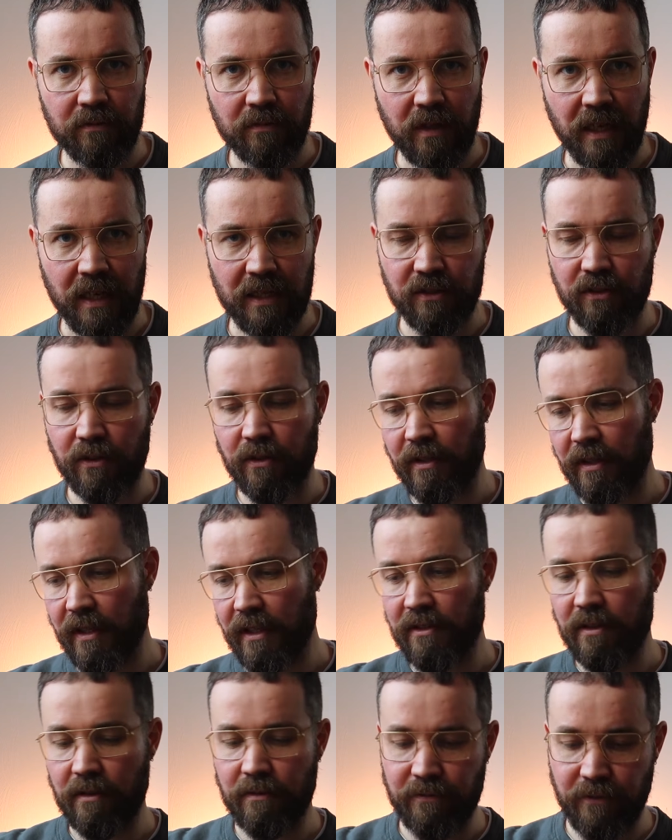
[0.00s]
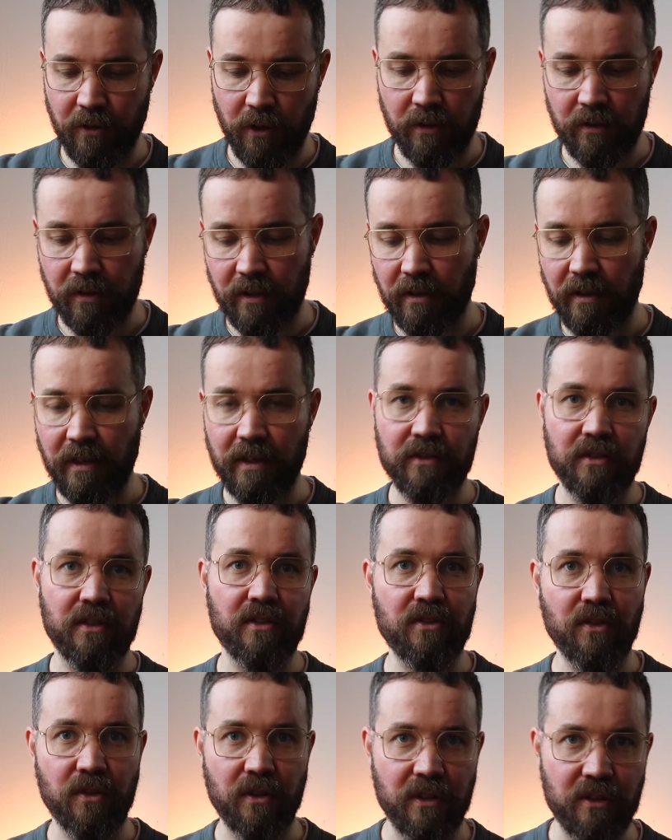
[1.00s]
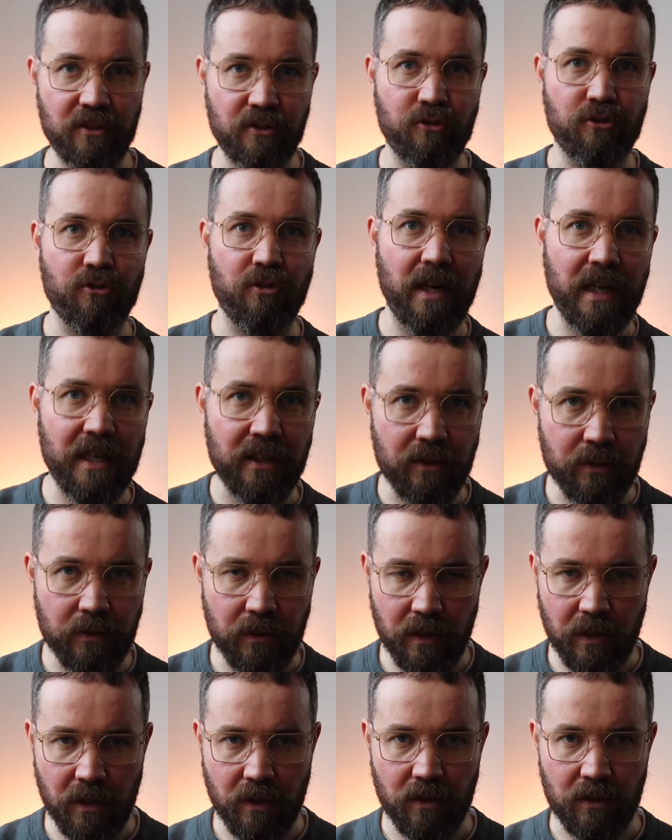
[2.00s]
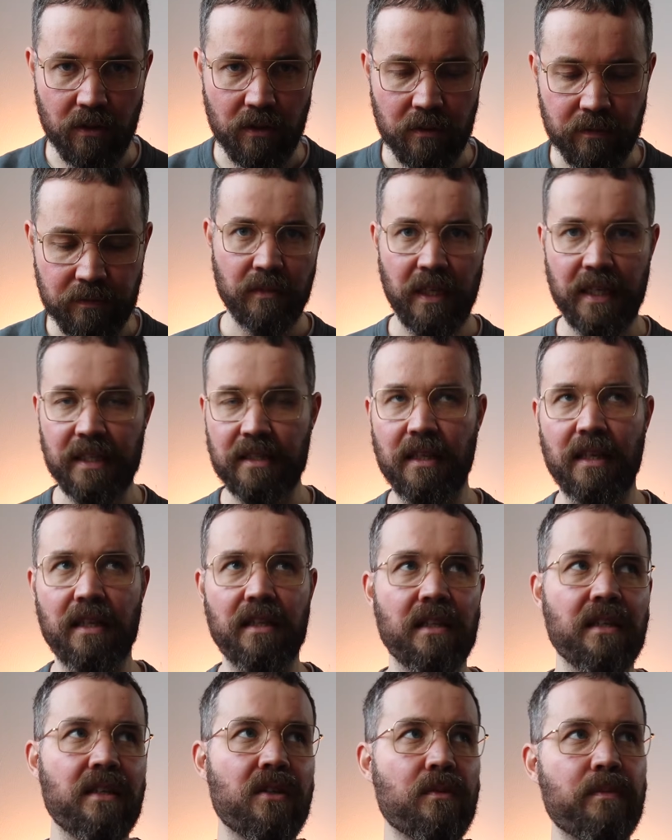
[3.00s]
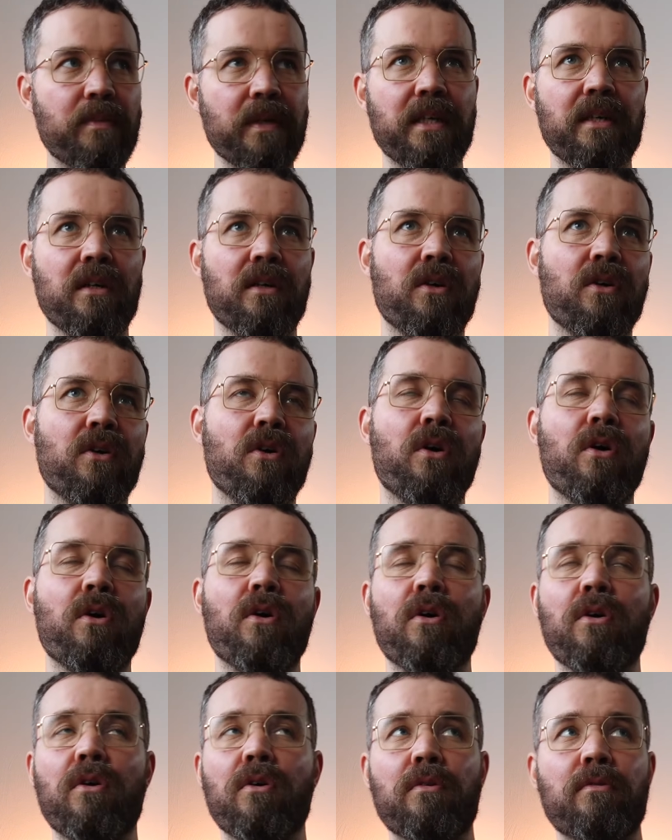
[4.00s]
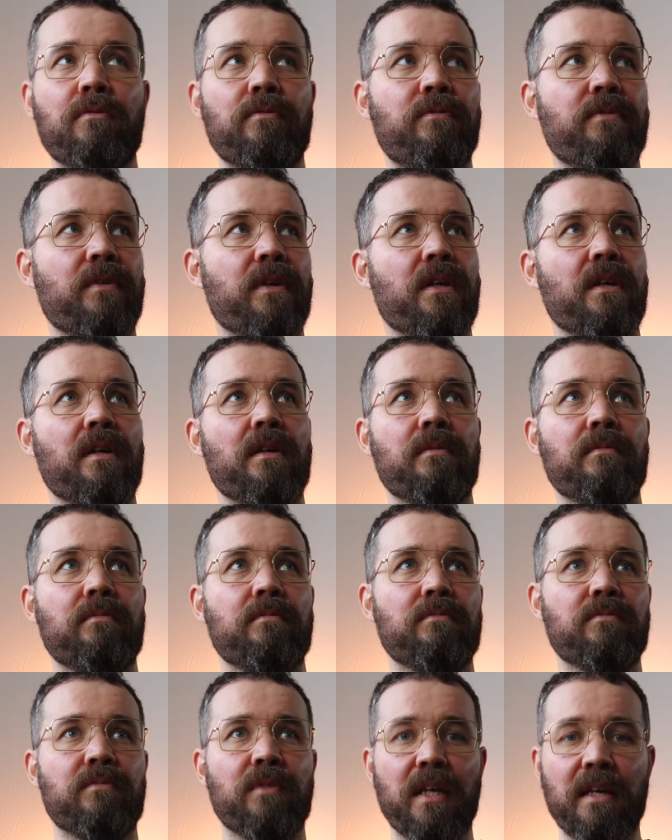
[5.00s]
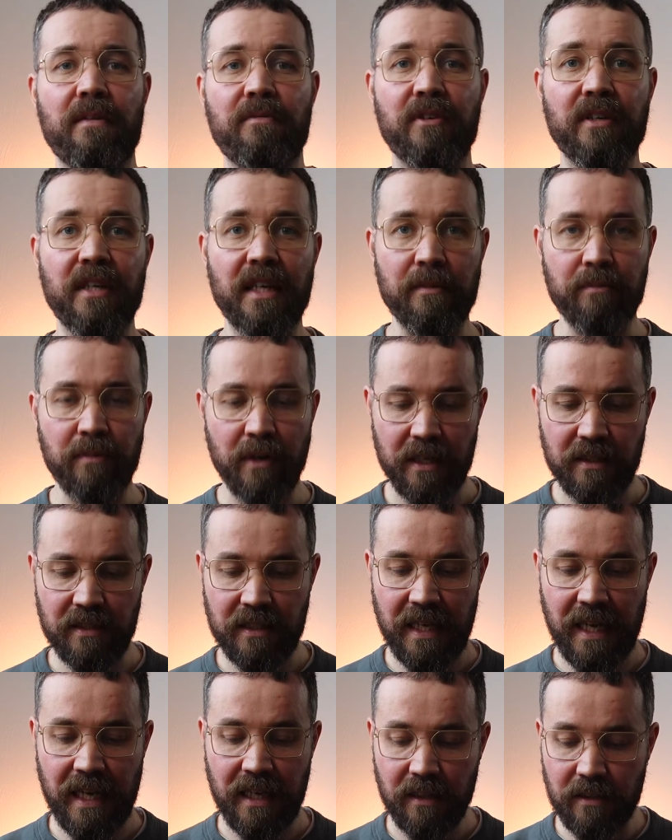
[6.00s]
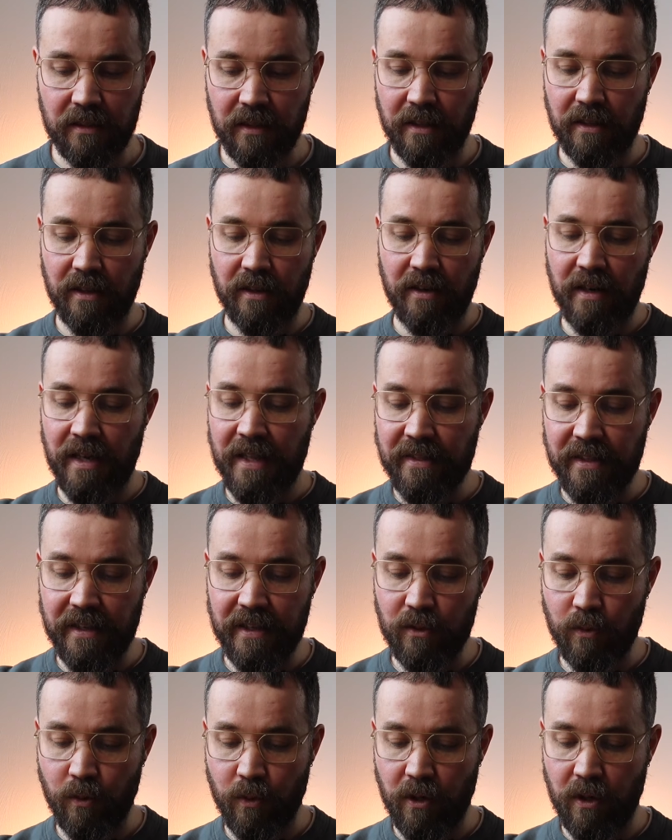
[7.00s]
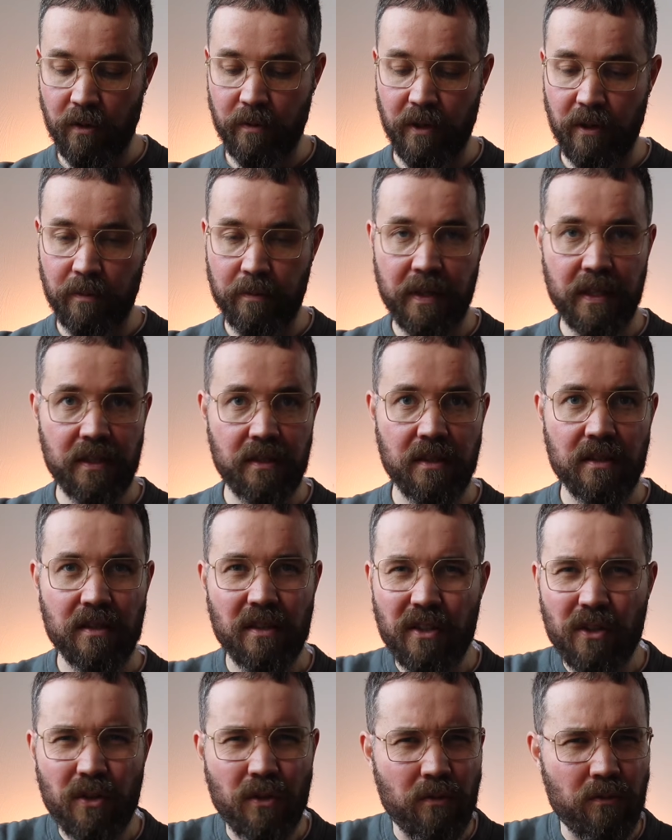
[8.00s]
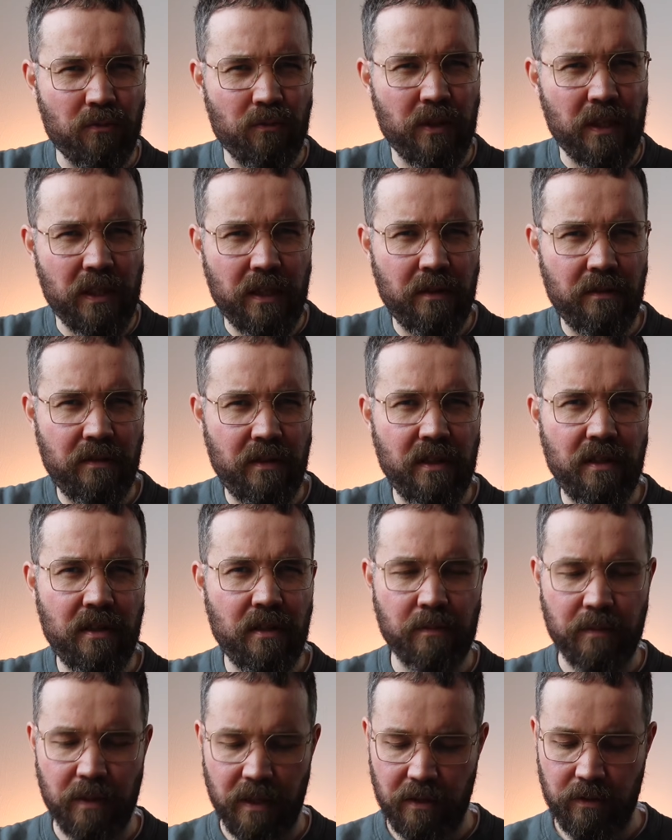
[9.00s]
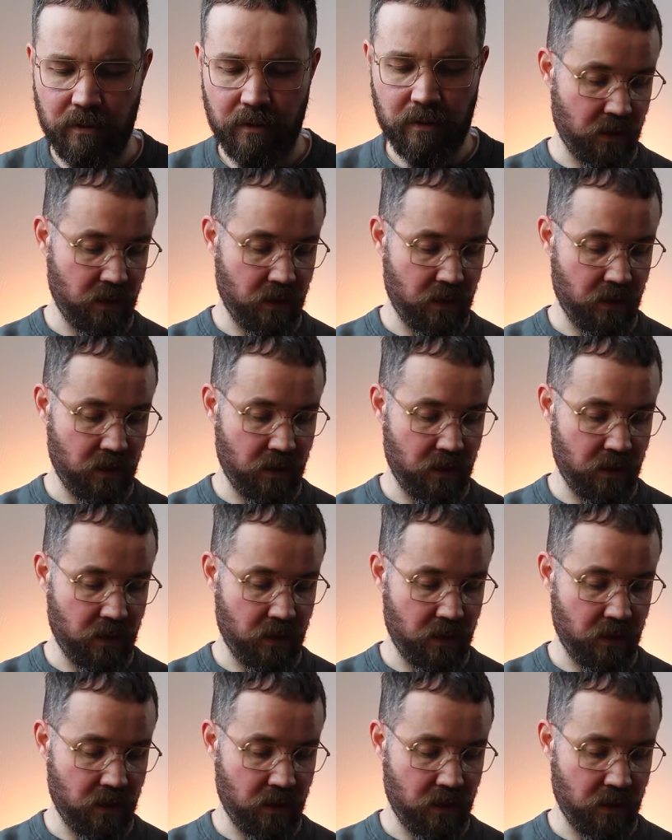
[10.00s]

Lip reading: And so you can actually fall on the ground and it's not going to drag you along. It's that little bit of everyday practicality that are in these workwear pieces that you don't really think about.